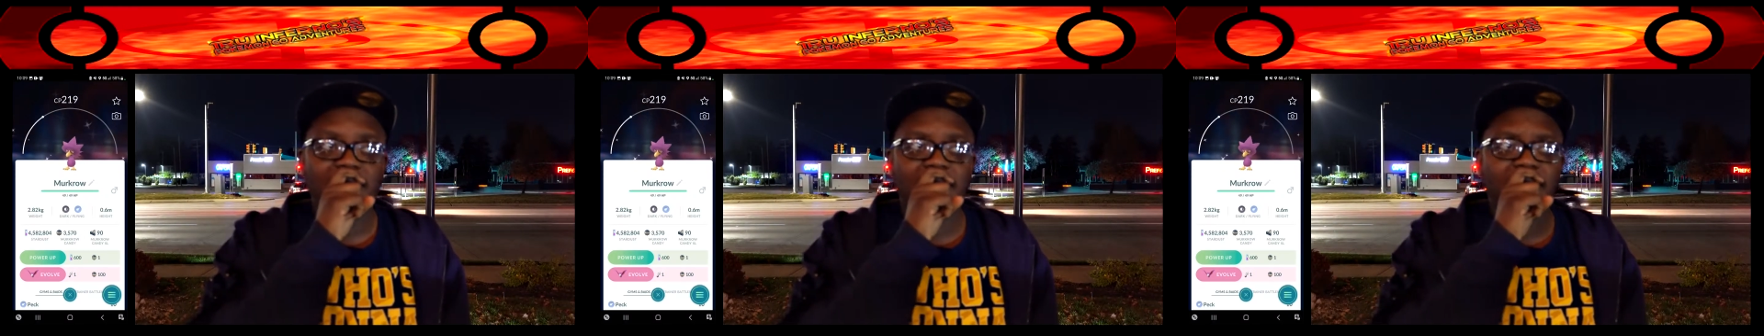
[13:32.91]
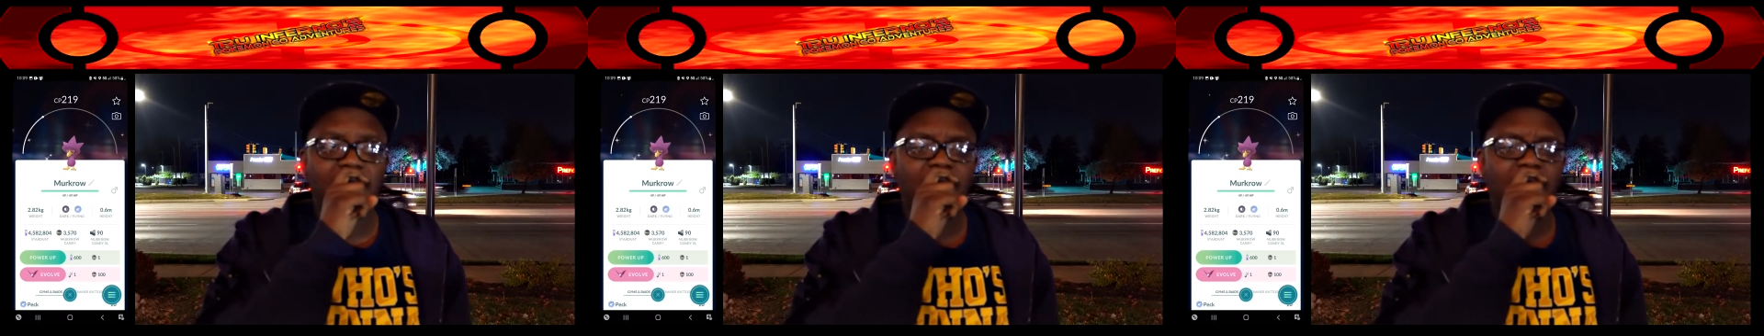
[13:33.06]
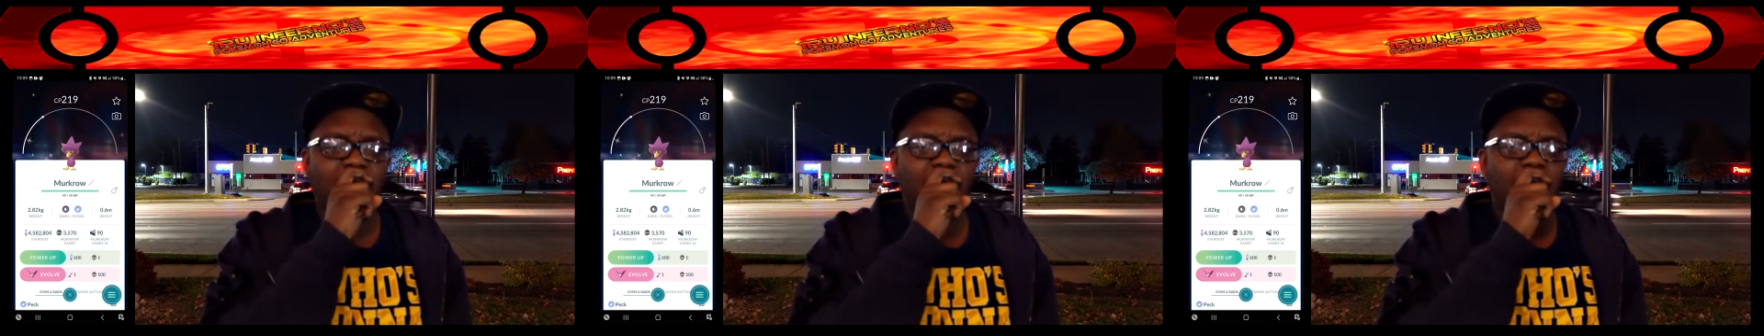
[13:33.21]
I
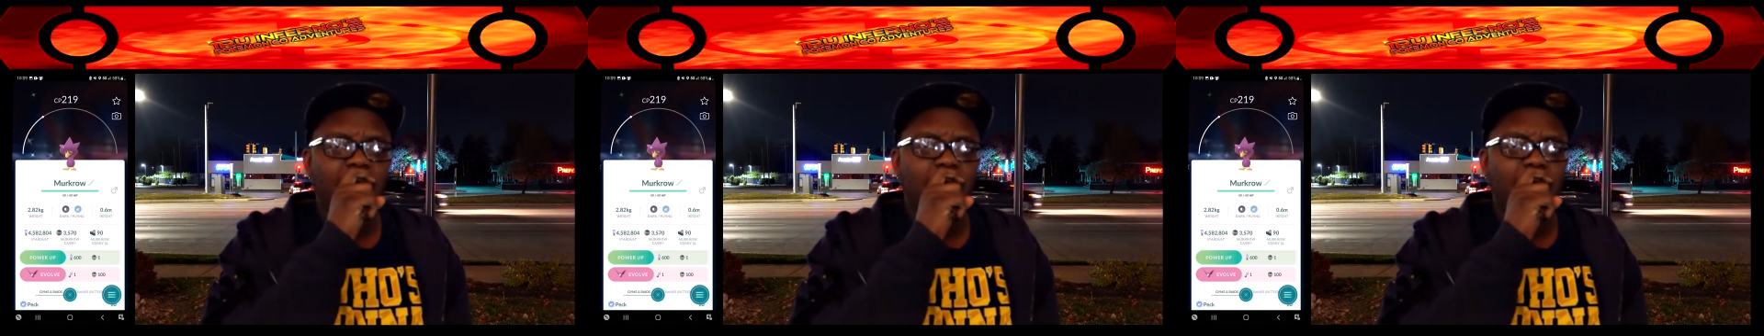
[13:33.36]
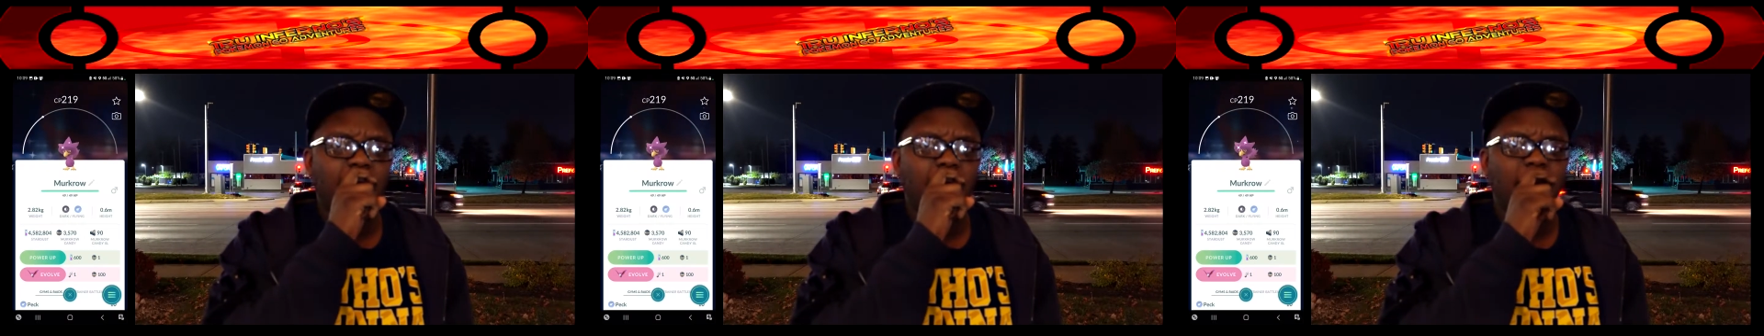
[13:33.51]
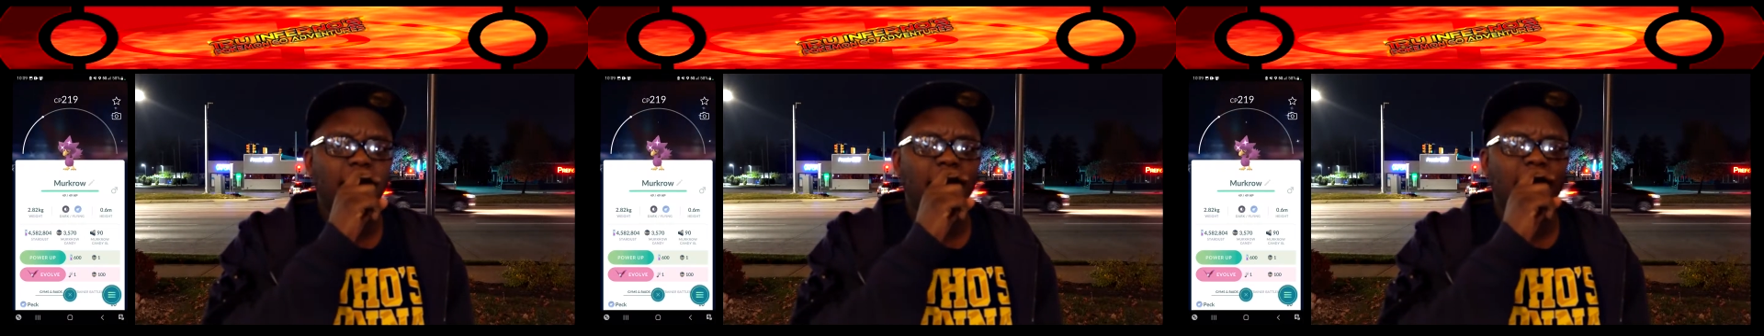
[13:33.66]
think I
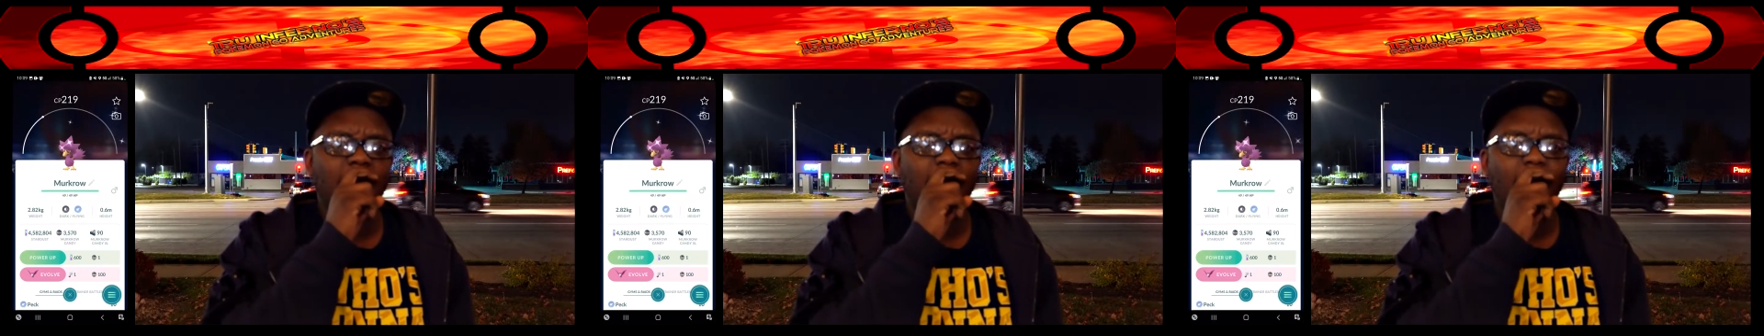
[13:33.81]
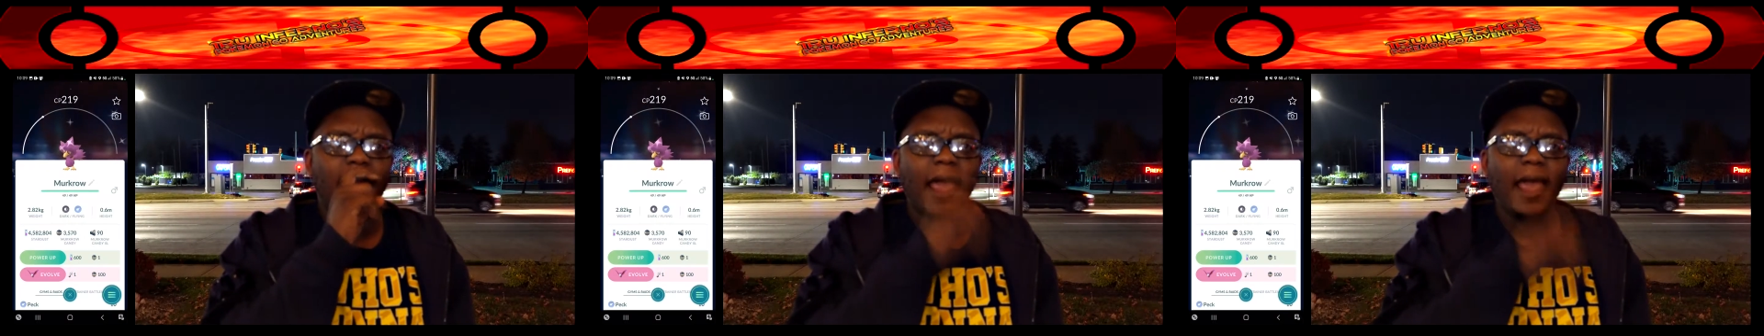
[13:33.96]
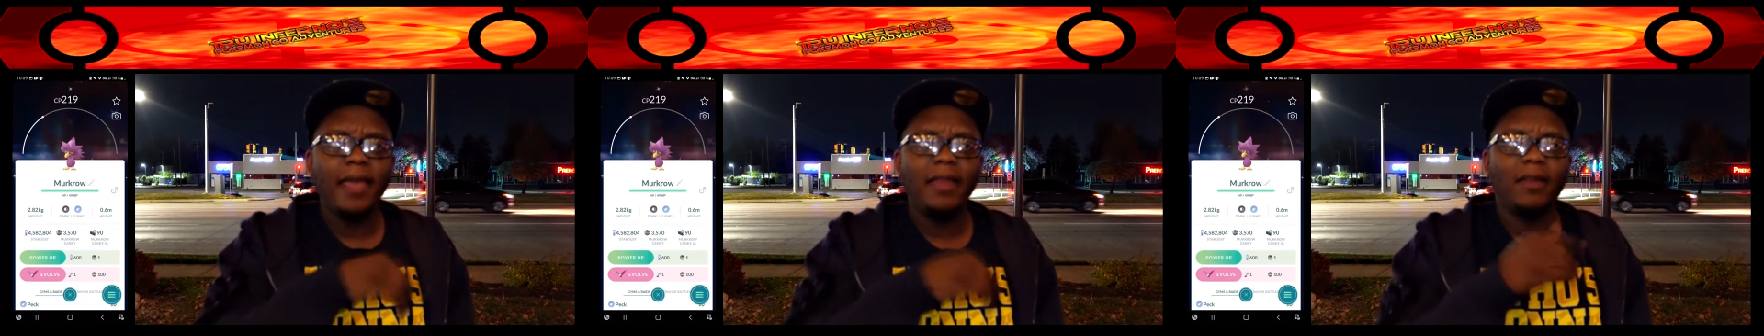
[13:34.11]

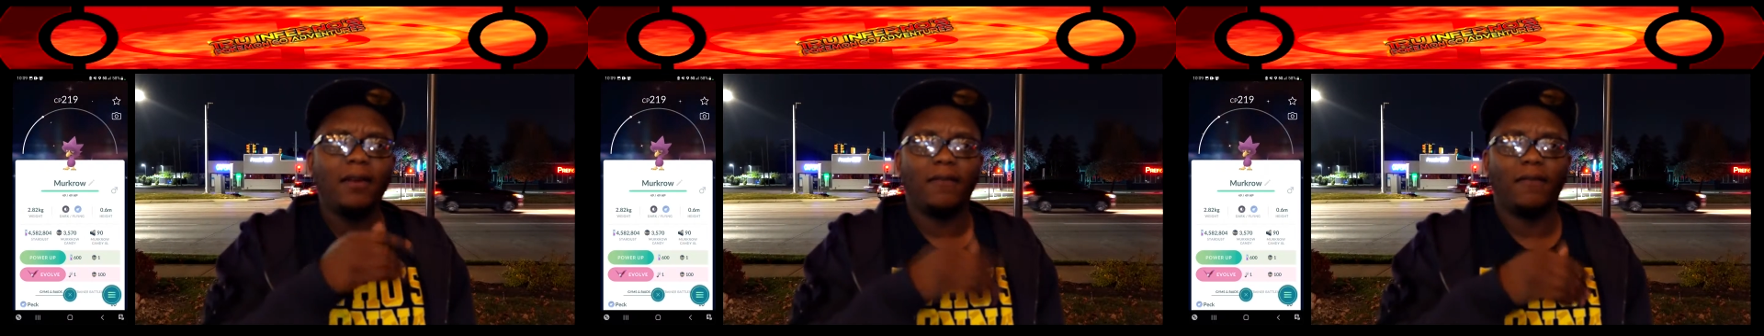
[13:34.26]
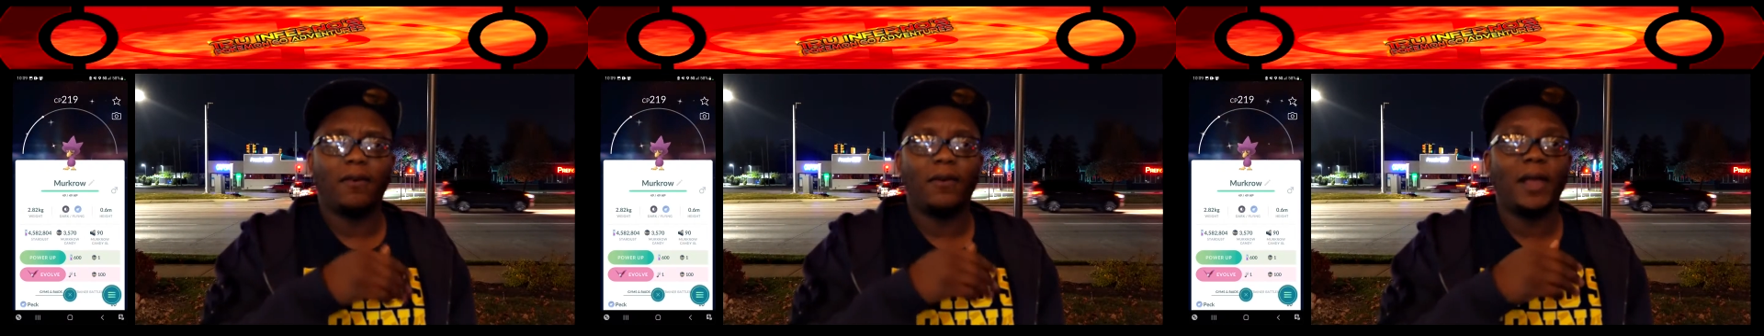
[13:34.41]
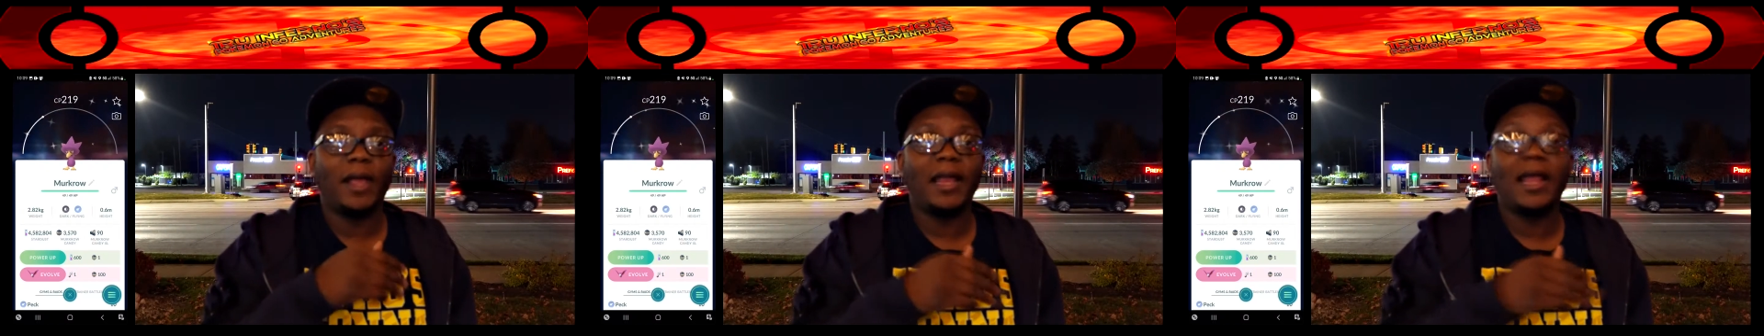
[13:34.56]
had eight of them,